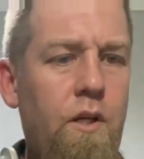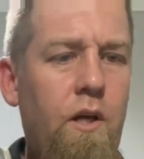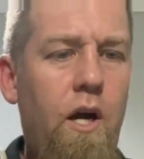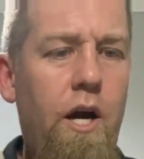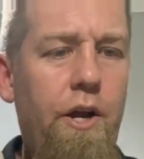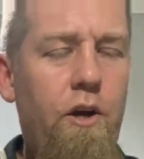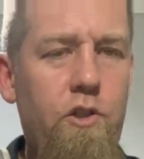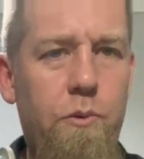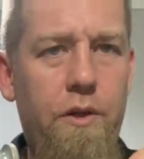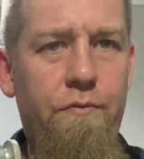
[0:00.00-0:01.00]
All right, you
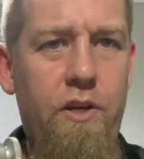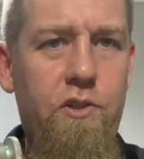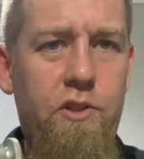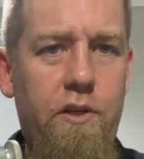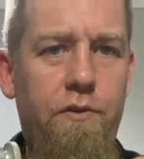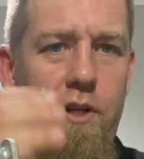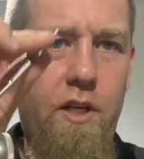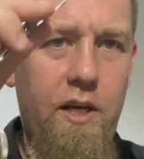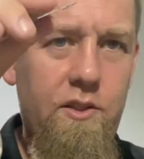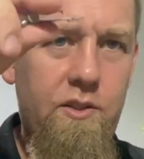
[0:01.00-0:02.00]
also want to invest yourself in a
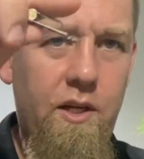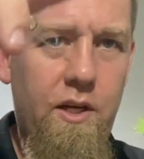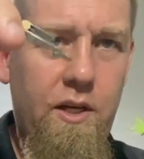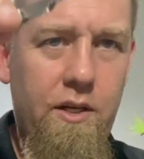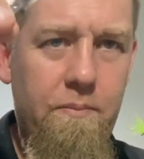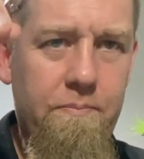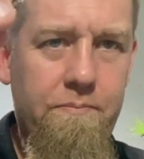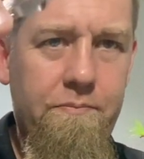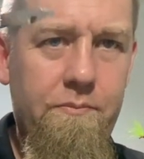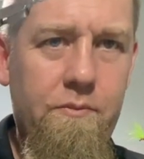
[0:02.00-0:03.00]
nice pair
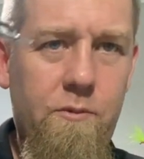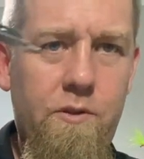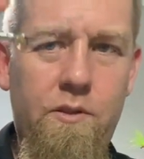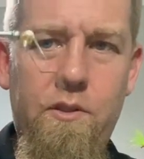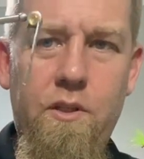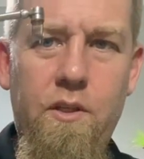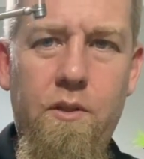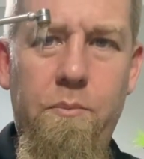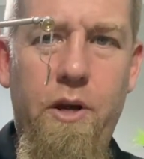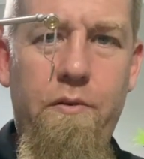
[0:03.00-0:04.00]

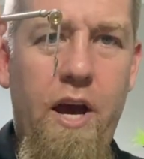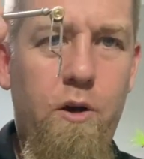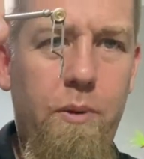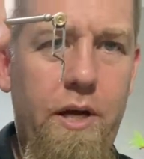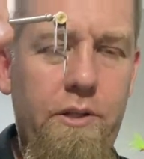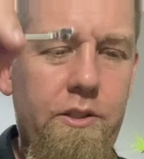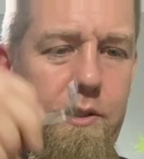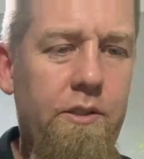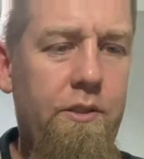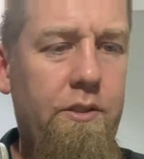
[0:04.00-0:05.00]
of hackle pliers
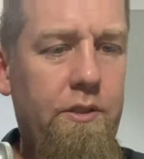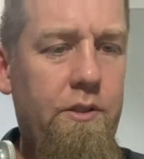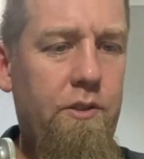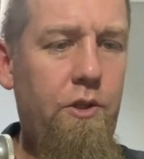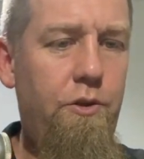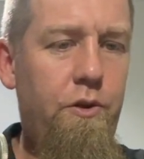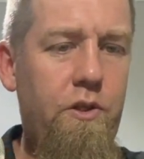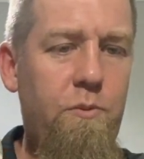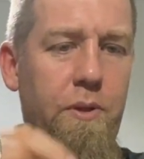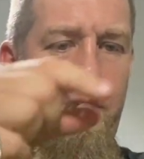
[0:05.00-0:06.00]
so you can spin the